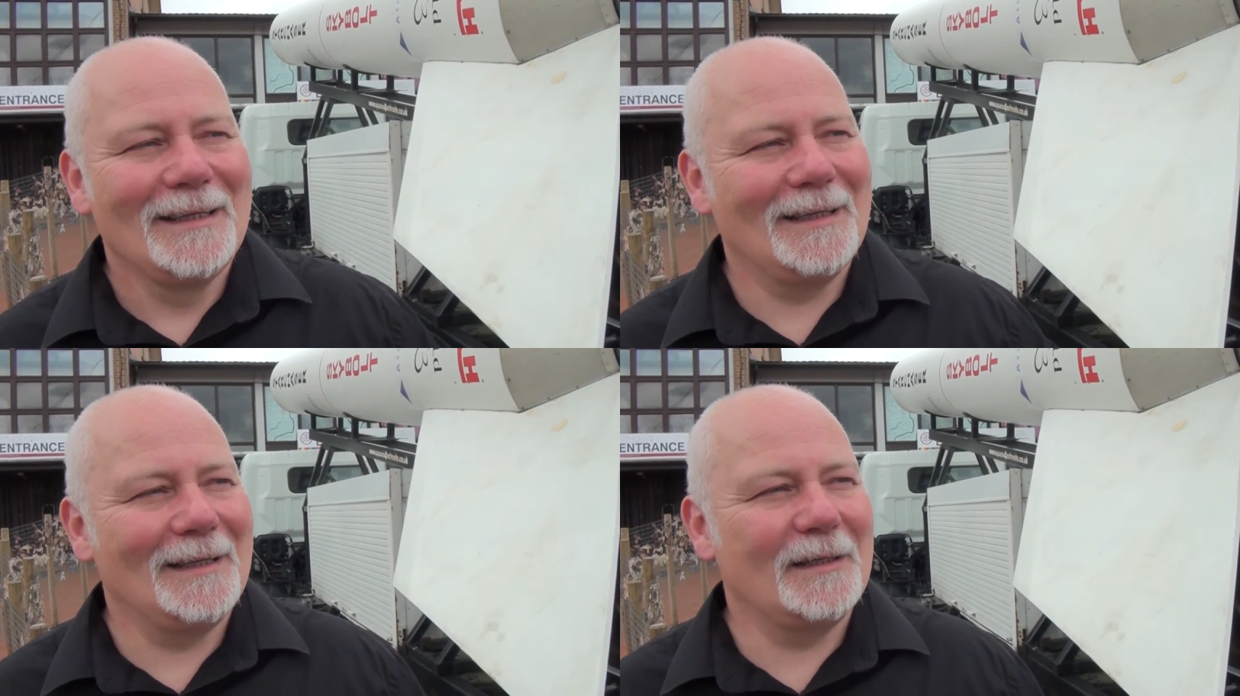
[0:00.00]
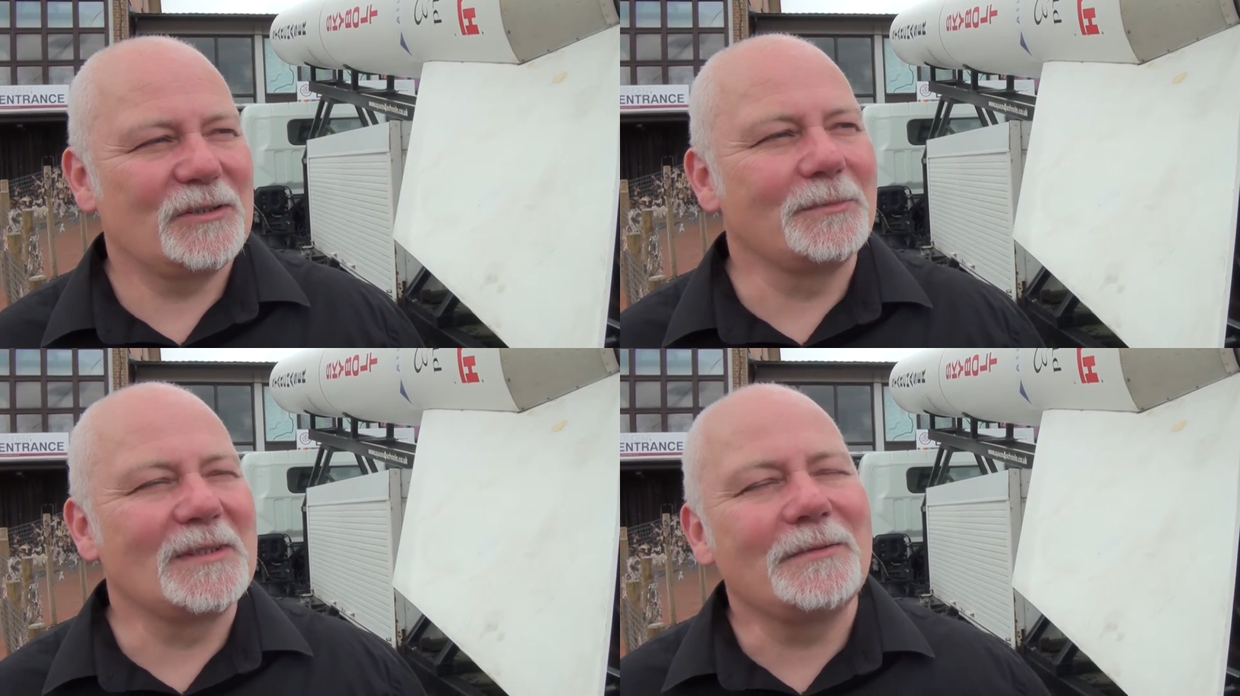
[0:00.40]
uh,
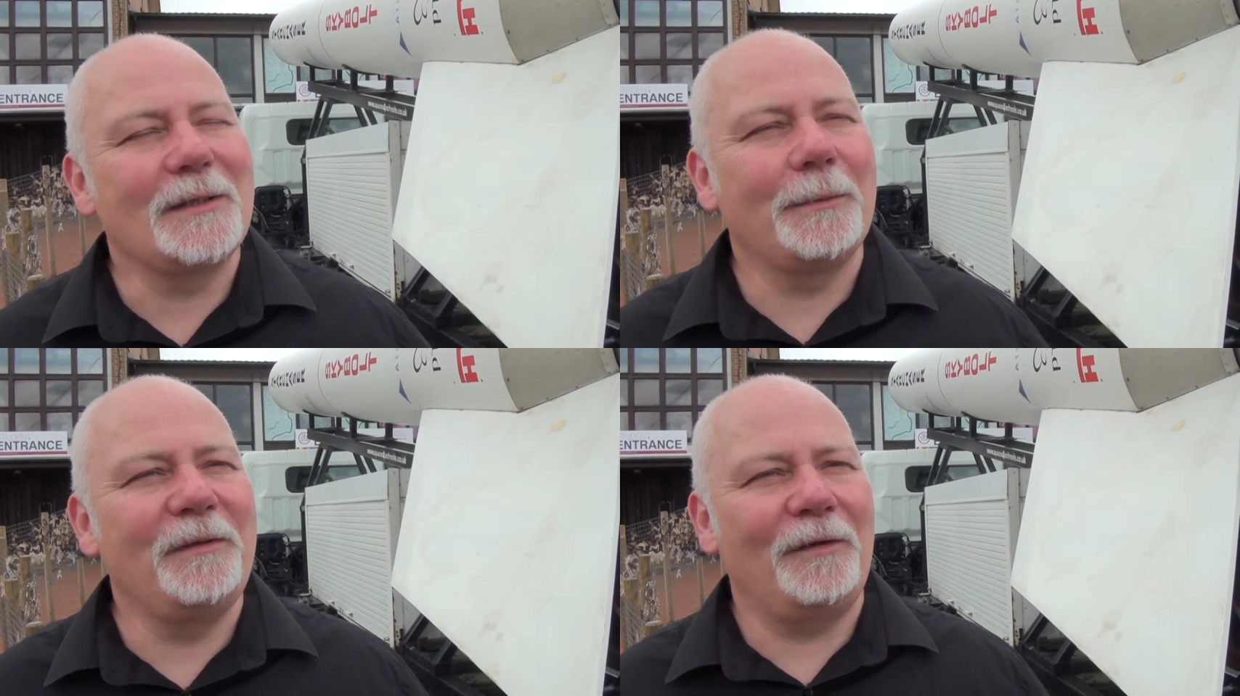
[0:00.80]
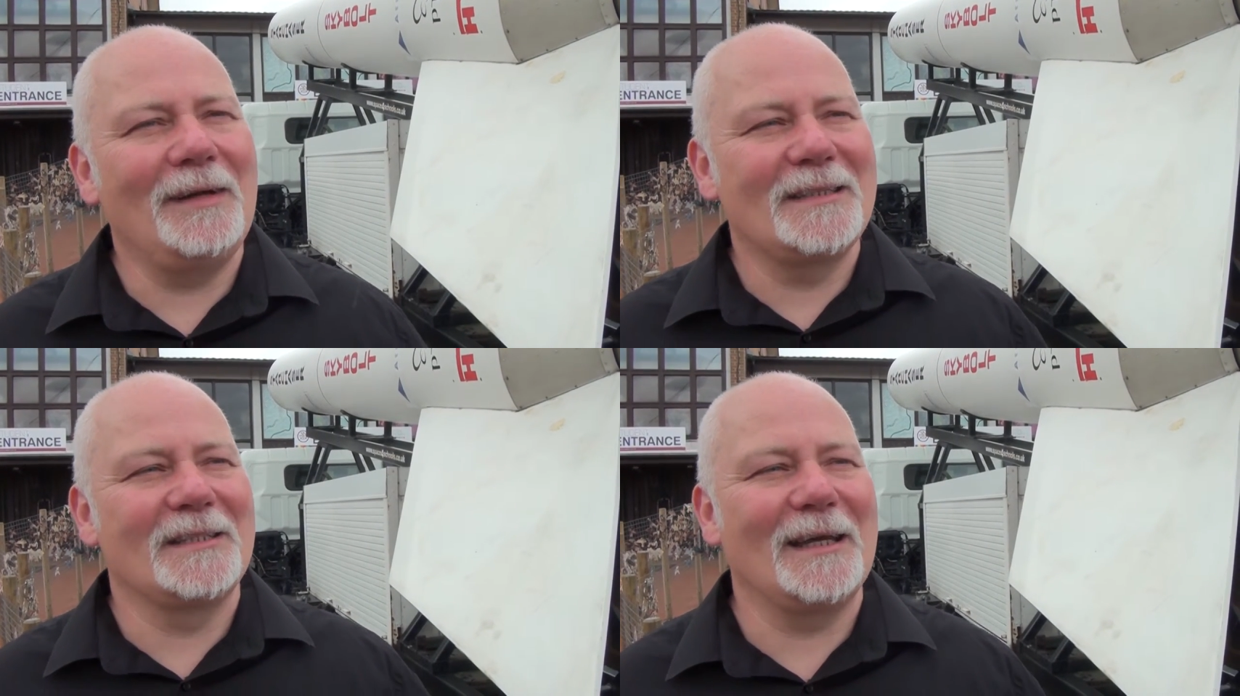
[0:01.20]
sometimes it can be
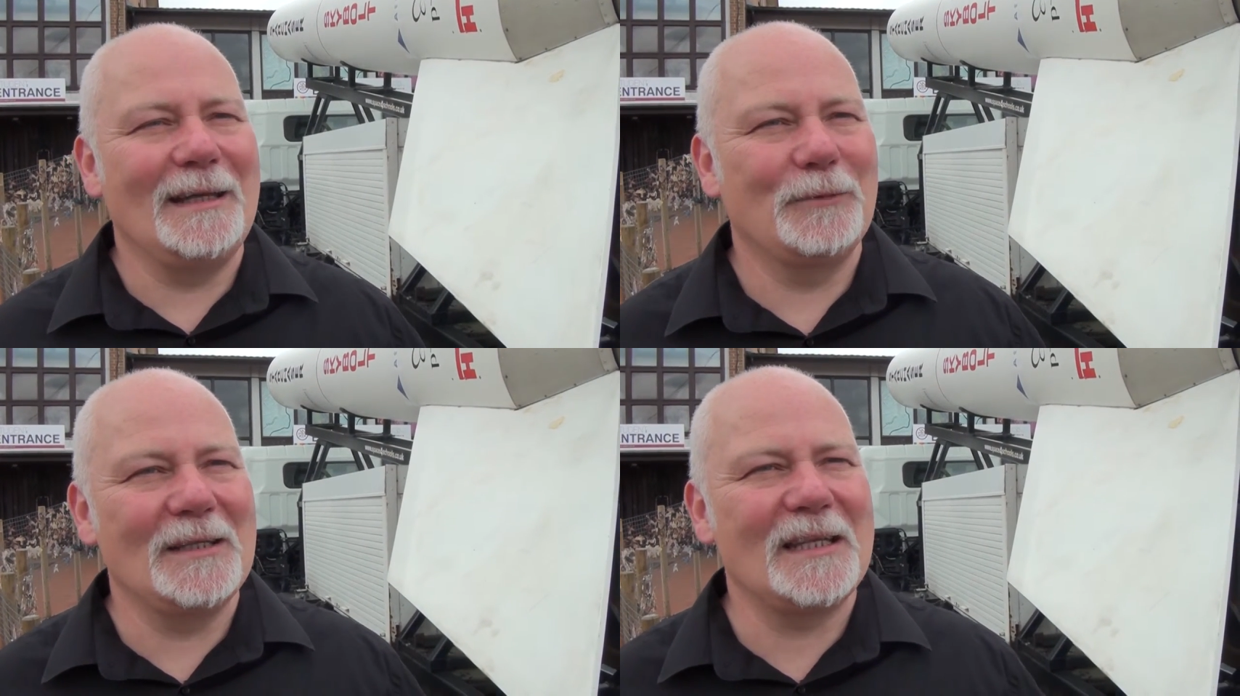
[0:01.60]
very entertaining, but